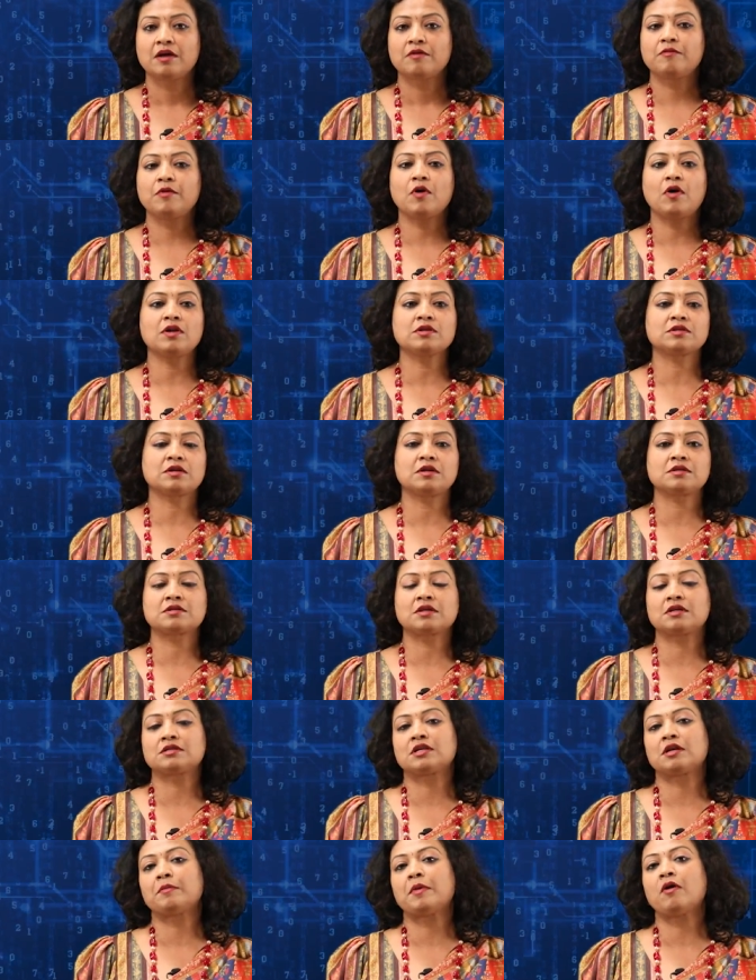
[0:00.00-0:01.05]
We also
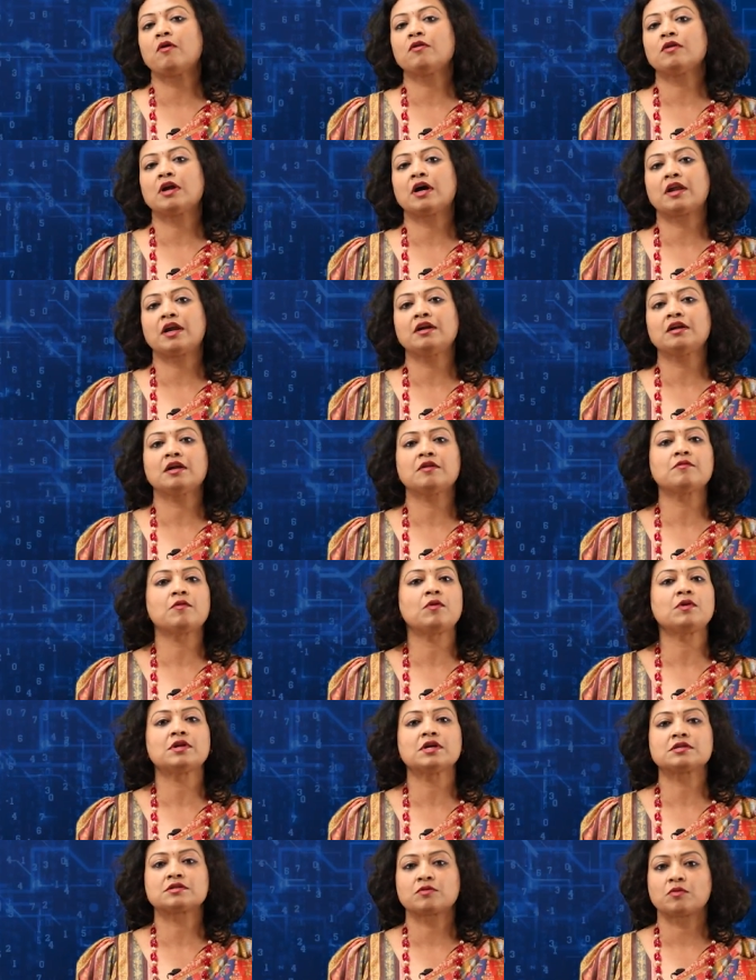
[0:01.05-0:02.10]
discussed about current and
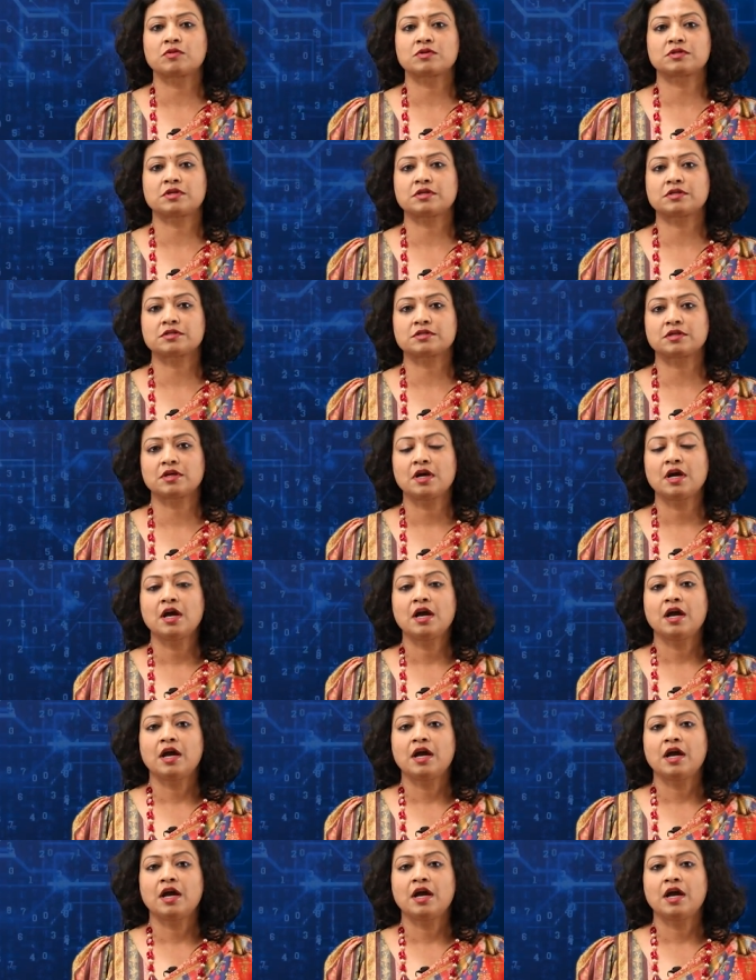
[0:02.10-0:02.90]
voltage sources.